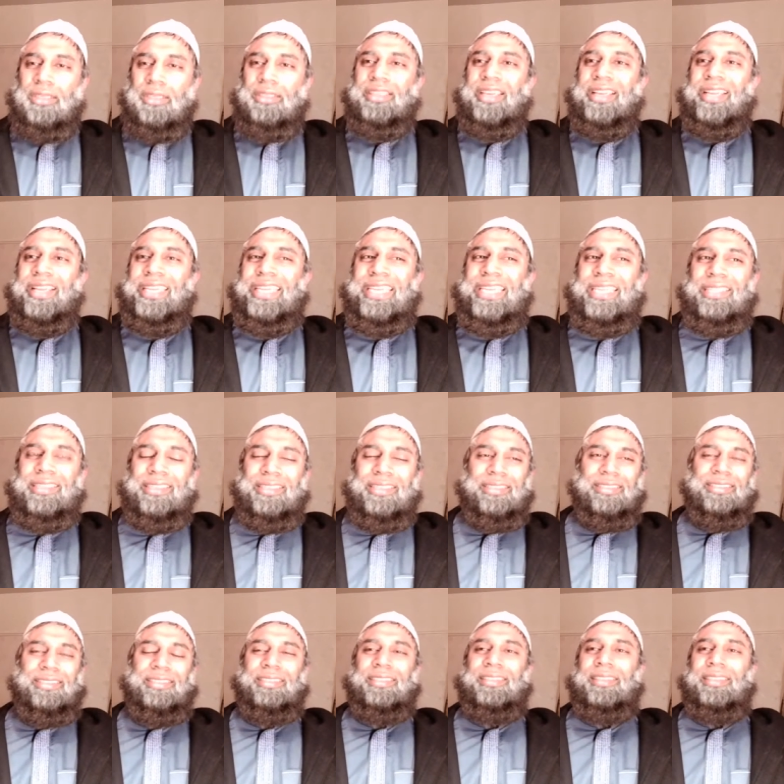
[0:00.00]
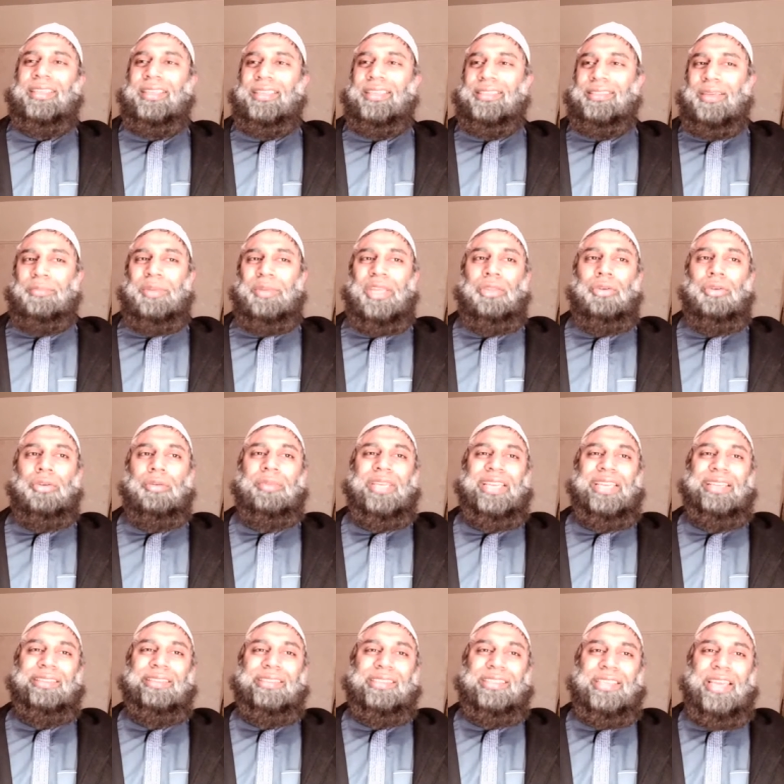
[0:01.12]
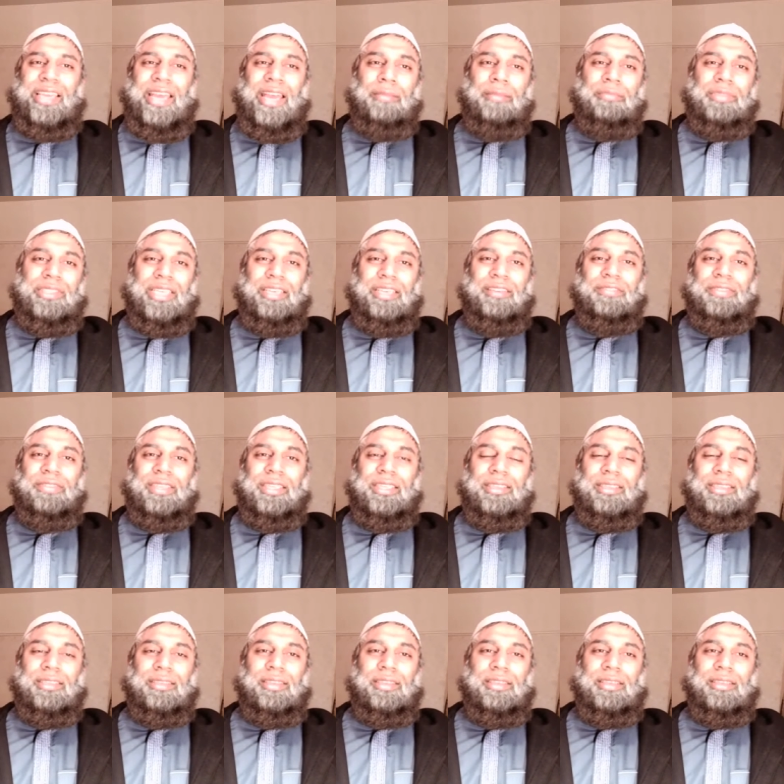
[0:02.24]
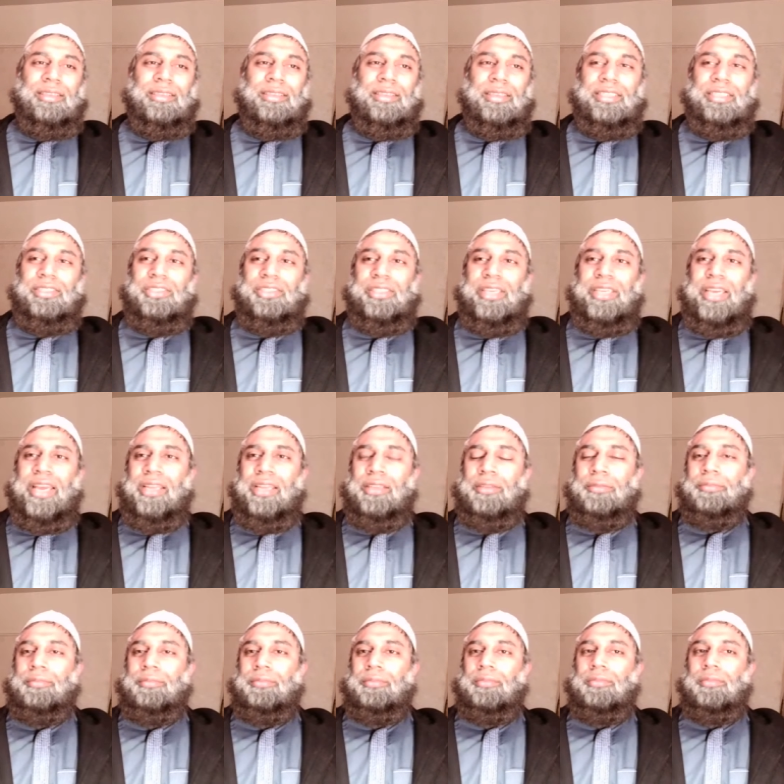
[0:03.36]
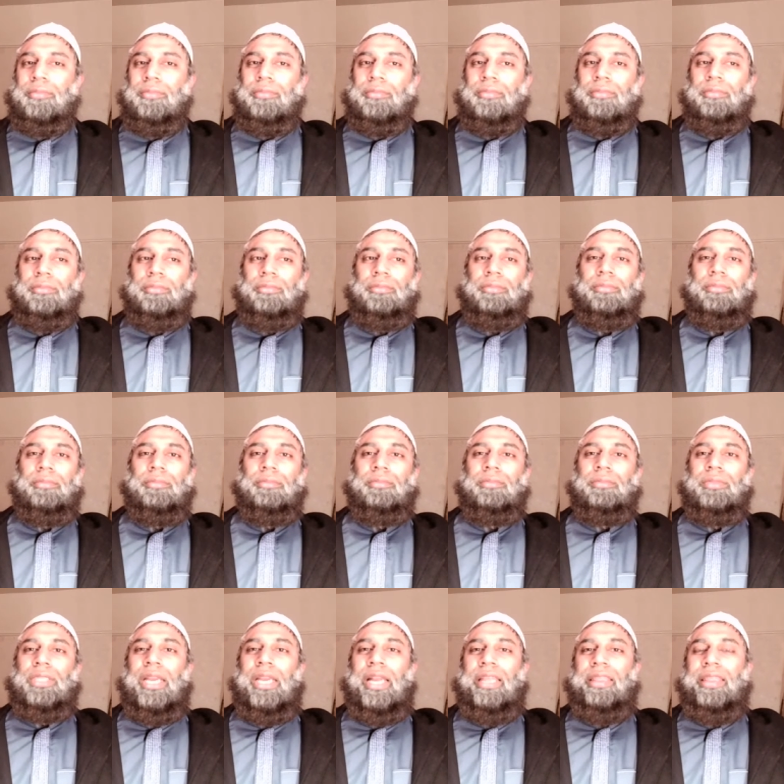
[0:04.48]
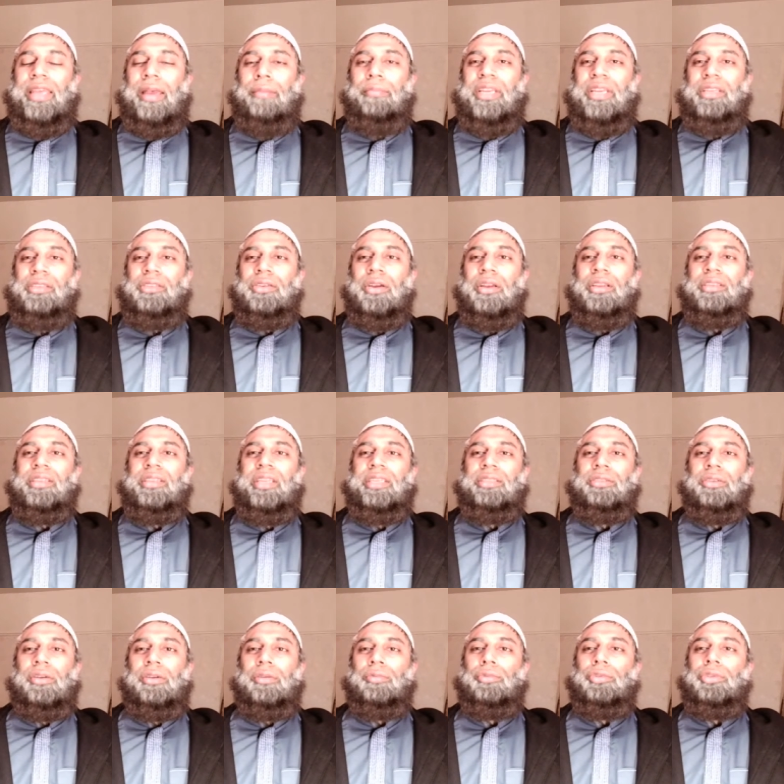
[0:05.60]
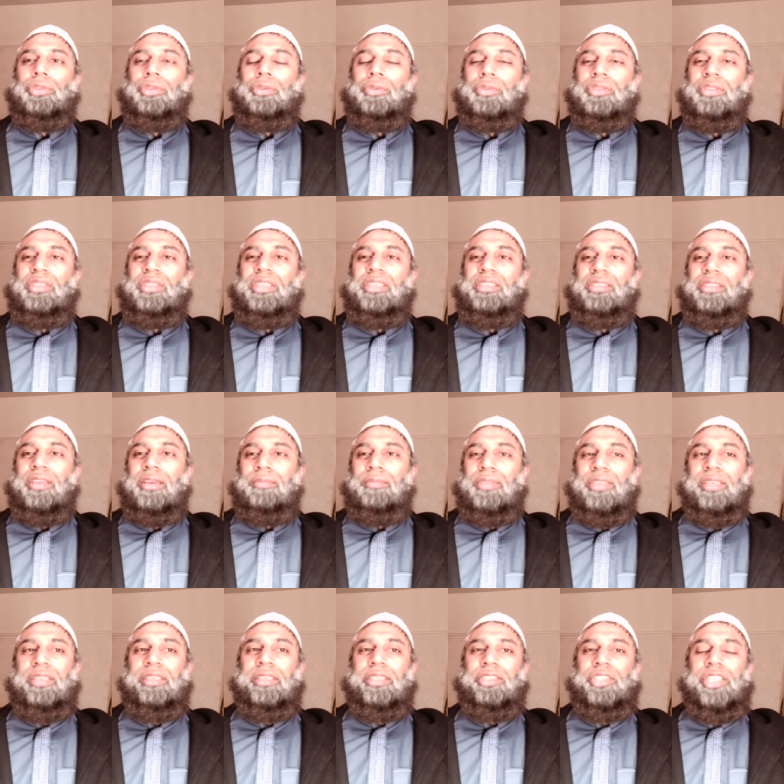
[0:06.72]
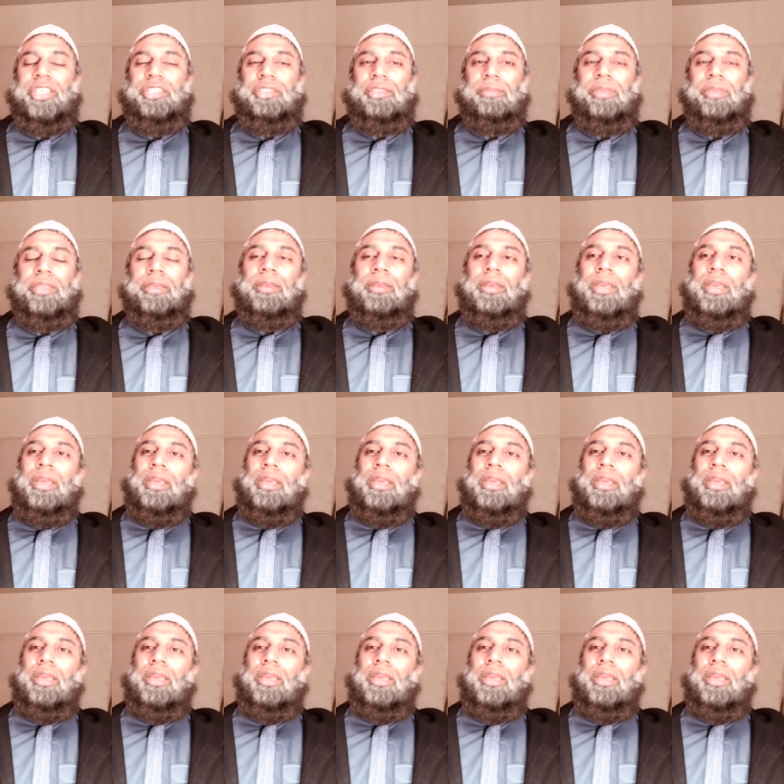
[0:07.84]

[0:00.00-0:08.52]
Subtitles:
taqlid, tamadhub, iltizam, talfiq, ijtihad, and that many scholars later on would use these terms interchangeably.